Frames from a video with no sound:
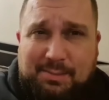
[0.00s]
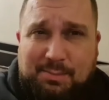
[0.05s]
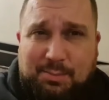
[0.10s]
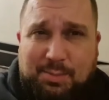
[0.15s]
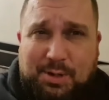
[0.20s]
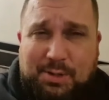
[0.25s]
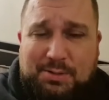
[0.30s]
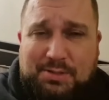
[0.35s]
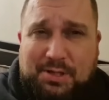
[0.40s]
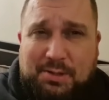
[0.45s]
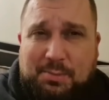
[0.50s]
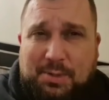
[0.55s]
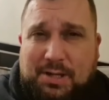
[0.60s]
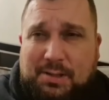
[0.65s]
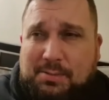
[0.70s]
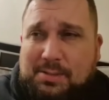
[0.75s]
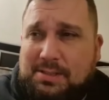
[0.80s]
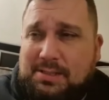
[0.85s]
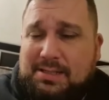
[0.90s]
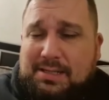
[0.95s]
Brew
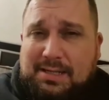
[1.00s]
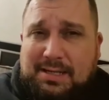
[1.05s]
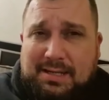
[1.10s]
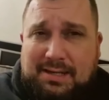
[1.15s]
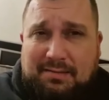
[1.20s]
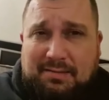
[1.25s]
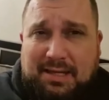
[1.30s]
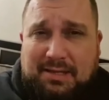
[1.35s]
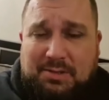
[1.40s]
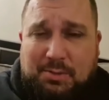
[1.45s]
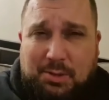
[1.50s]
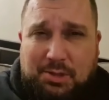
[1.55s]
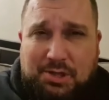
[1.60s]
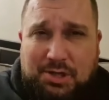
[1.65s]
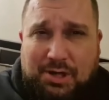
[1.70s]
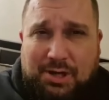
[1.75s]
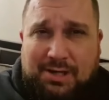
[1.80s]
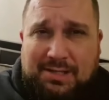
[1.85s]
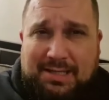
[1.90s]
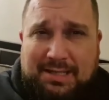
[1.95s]
superb. Thanks for watching,
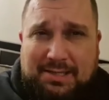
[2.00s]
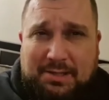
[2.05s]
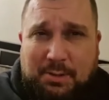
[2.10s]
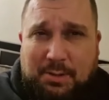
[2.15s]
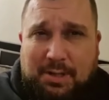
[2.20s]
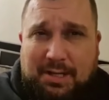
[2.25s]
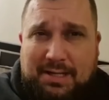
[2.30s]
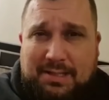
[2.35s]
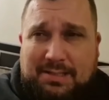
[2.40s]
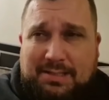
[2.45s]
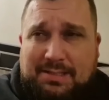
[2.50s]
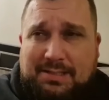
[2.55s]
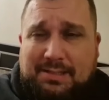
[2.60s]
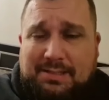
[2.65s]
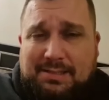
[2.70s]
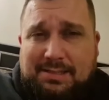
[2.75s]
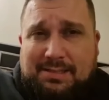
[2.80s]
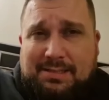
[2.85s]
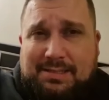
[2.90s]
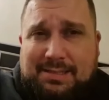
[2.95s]
guys, as always.
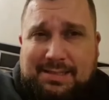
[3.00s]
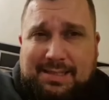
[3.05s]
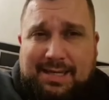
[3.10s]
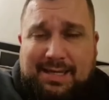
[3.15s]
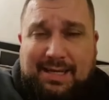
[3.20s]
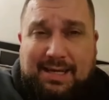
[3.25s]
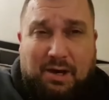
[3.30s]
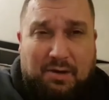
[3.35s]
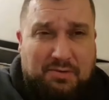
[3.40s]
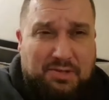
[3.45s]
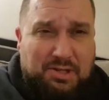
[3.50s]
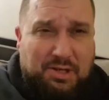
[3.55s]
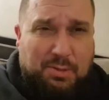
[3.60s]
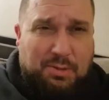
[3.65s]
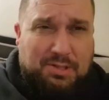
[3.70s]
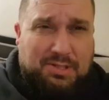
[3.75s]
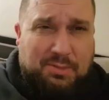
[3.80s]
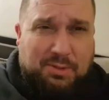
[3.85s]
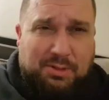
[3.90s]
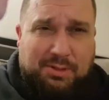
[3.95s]
Off to
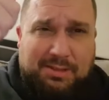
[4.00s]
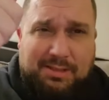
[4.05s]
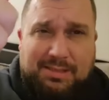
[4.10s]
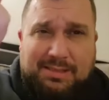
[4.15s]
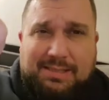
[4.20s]
Newark tomorrow.